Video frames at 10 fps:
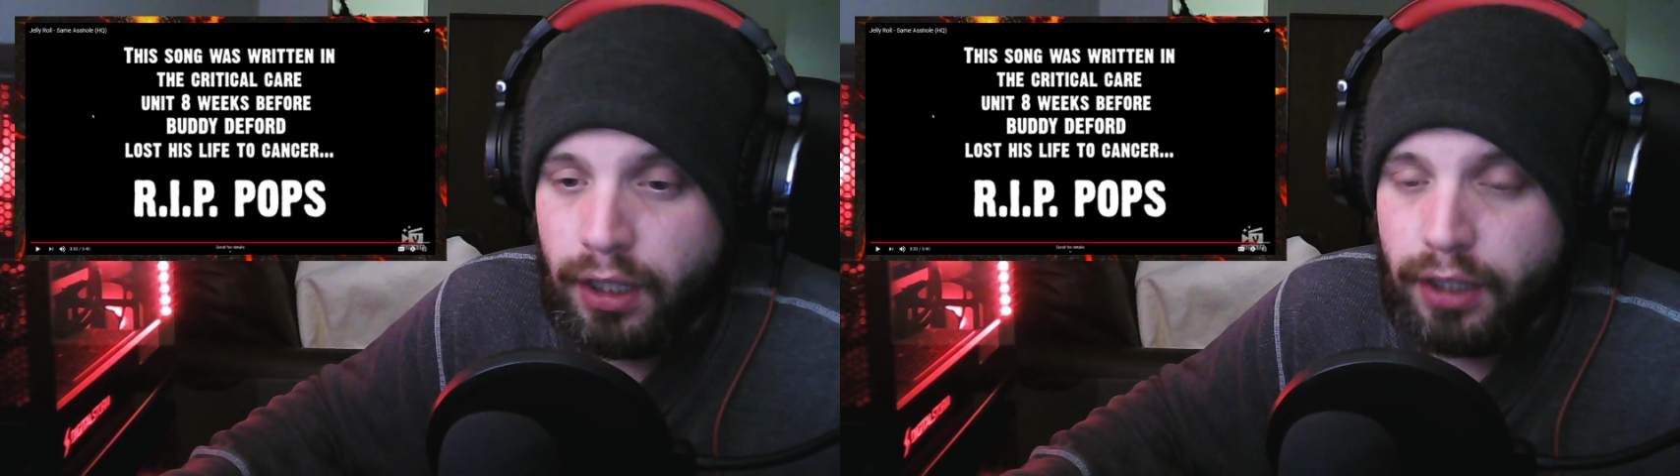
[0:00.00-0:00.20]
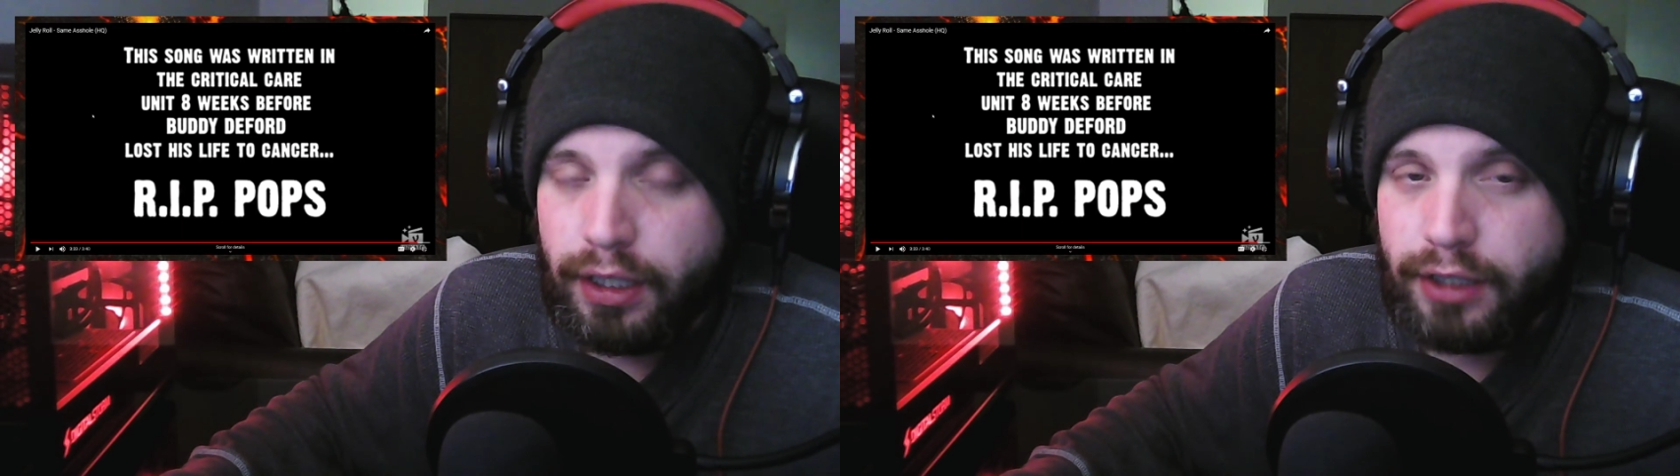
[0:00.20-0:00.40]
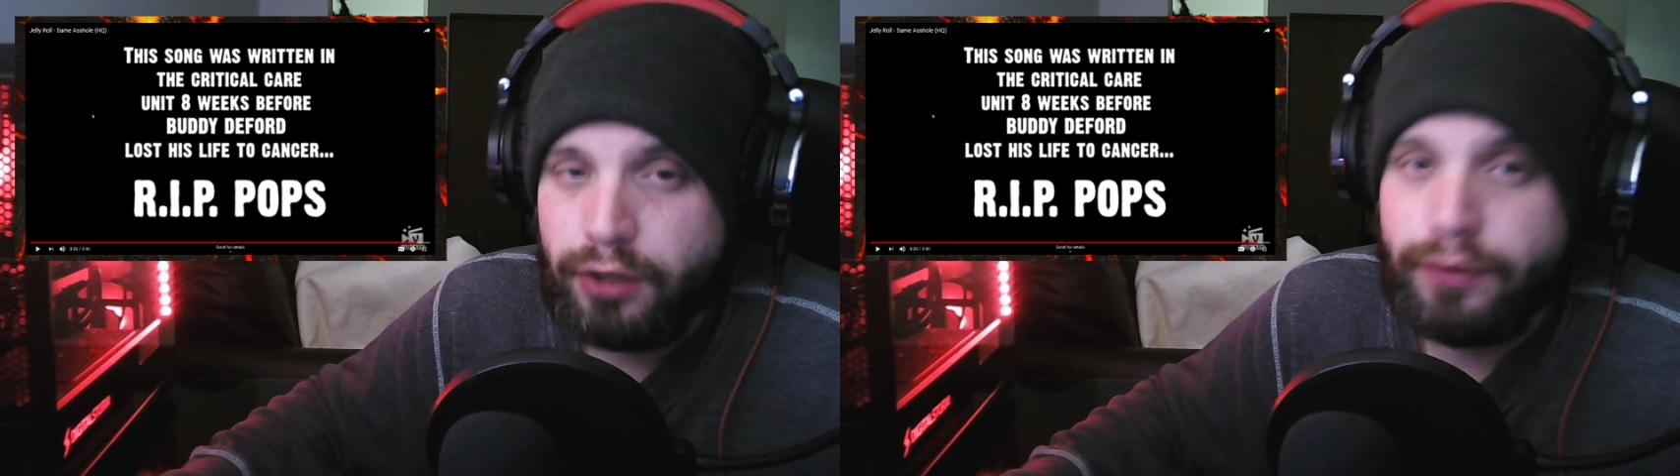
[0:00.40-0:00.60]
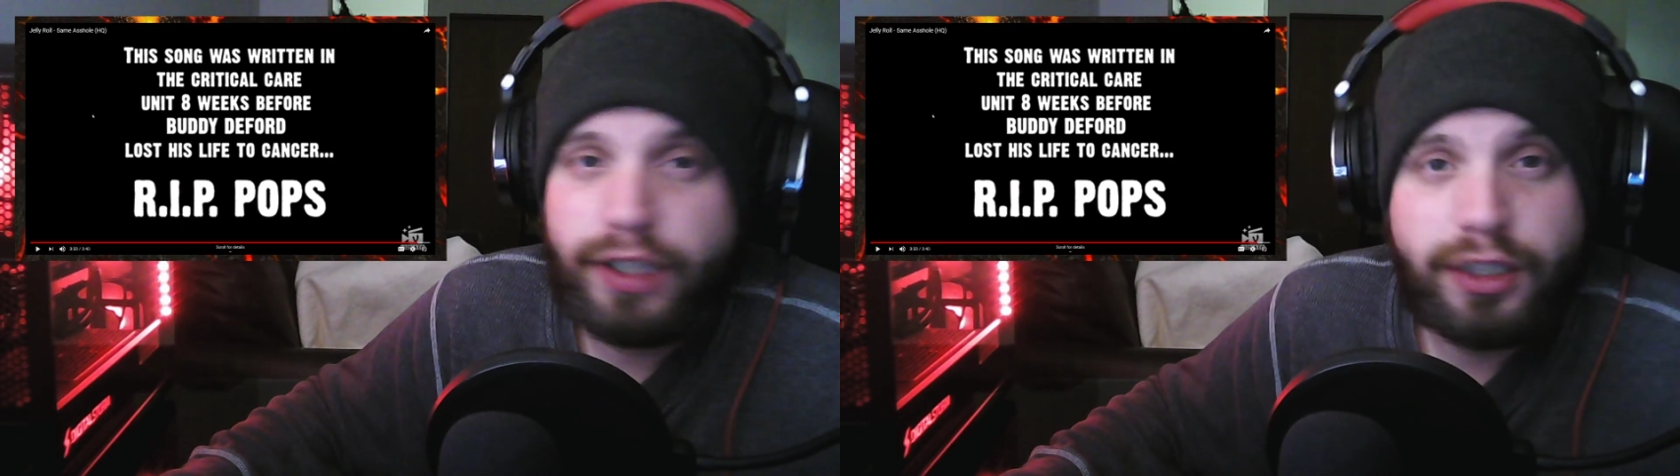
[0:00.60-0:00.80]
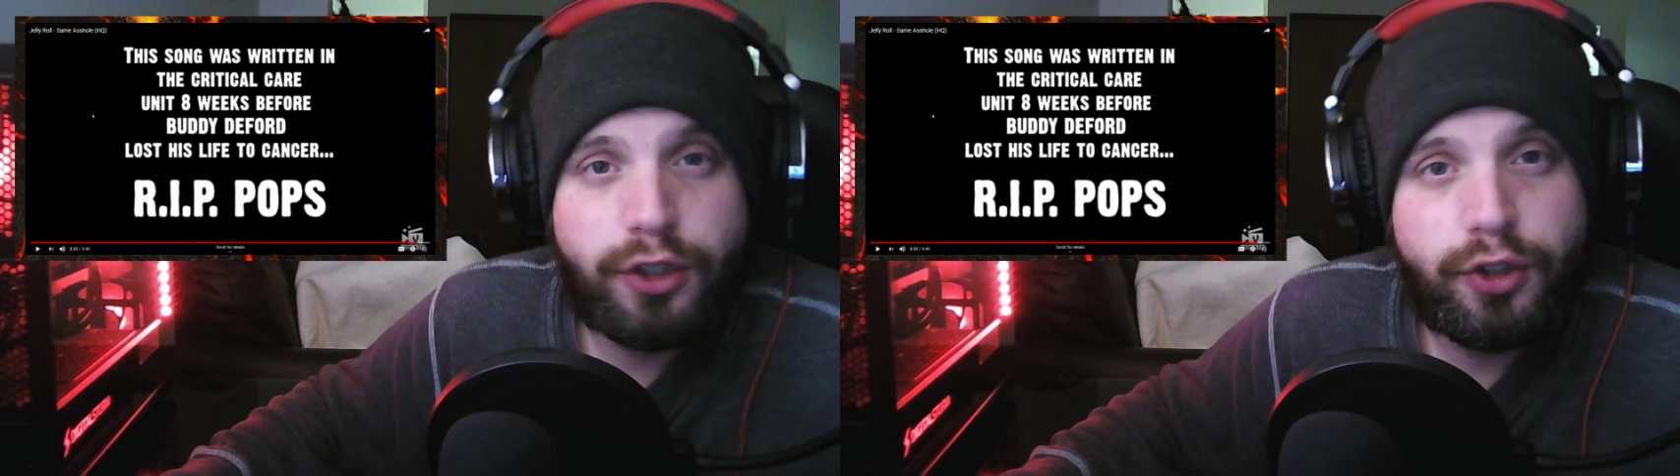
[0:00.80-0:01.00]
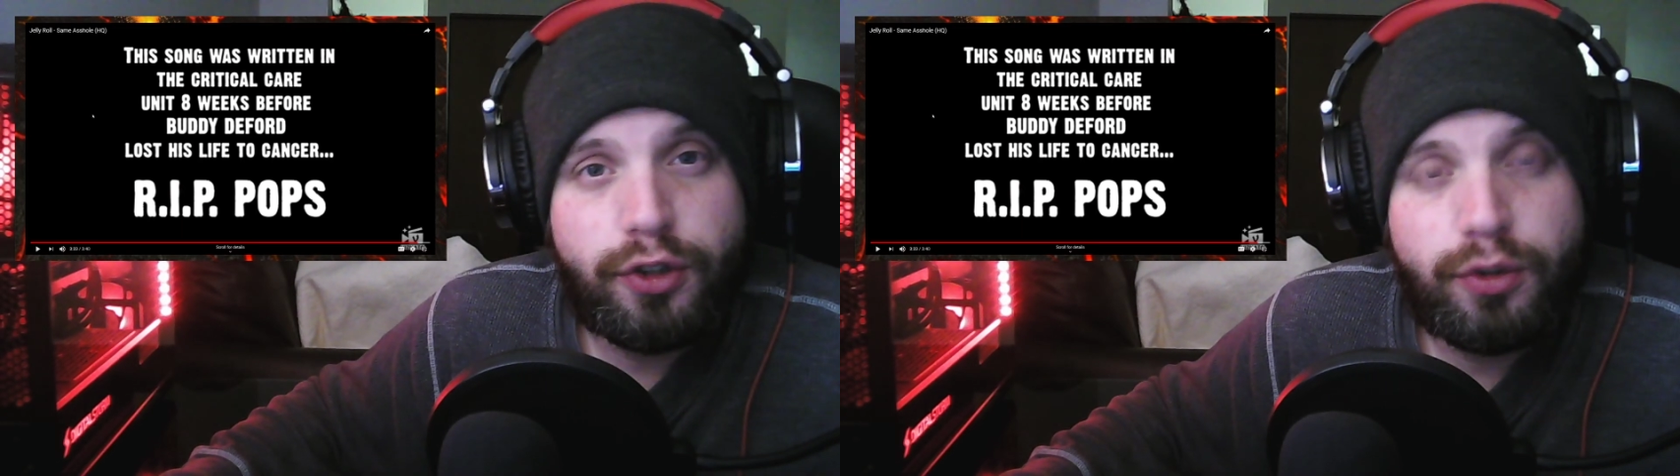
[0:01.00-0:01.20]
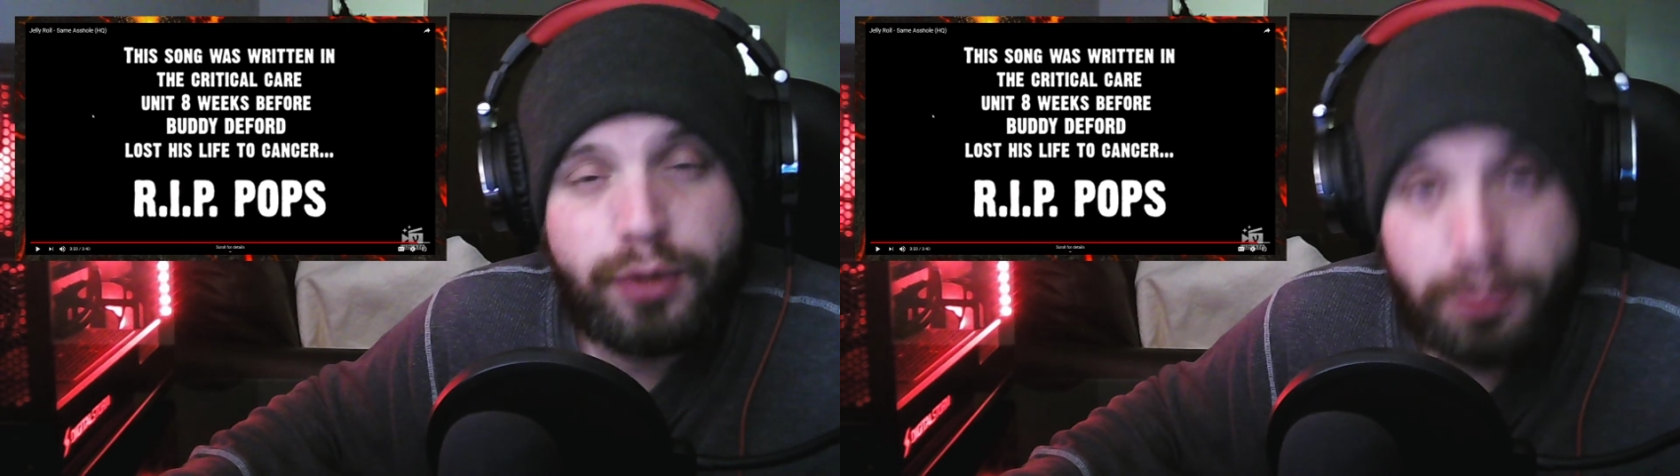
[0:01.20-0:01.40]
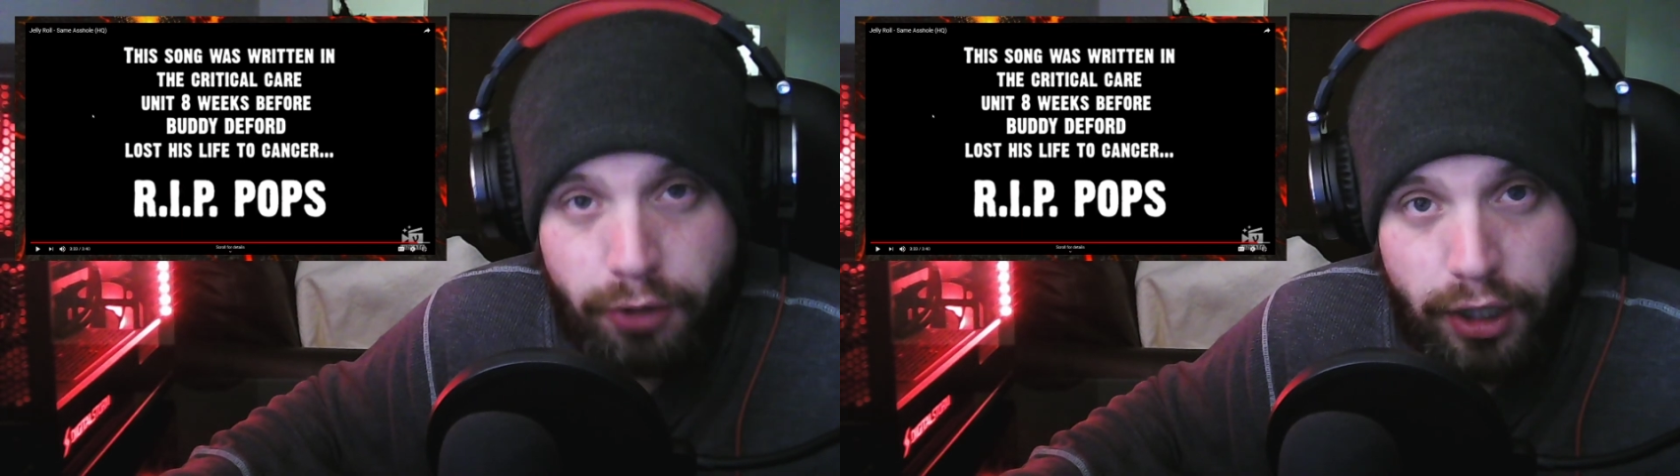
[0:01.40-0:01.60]
Guys, don't forget to
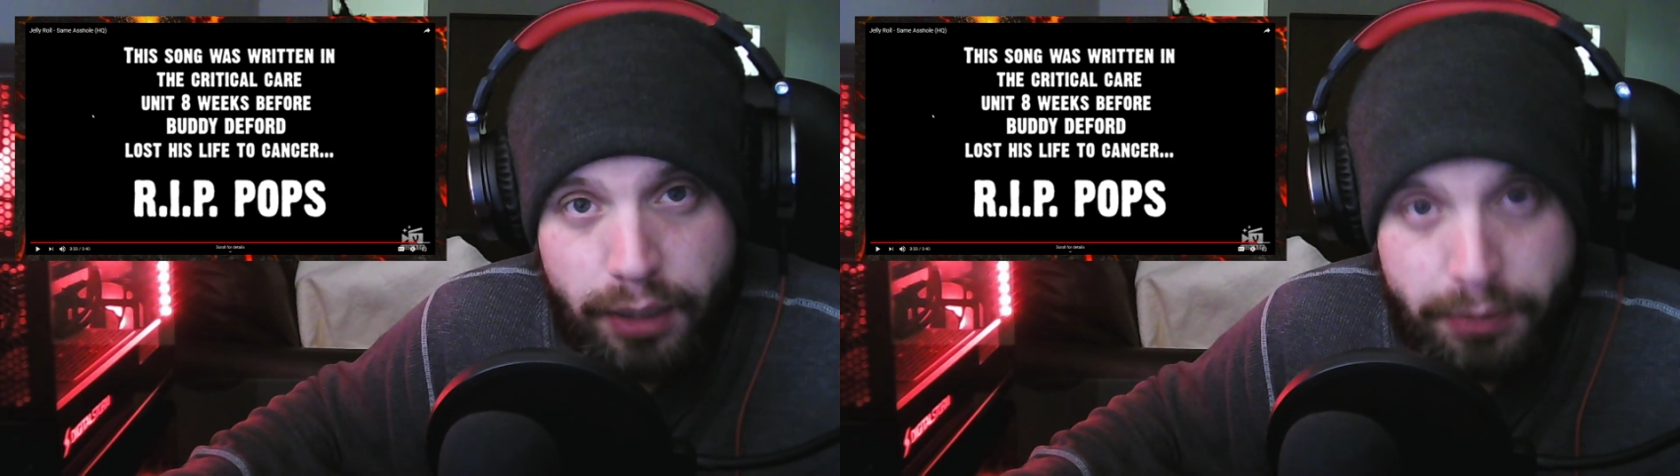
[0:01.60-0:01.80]
subscribe,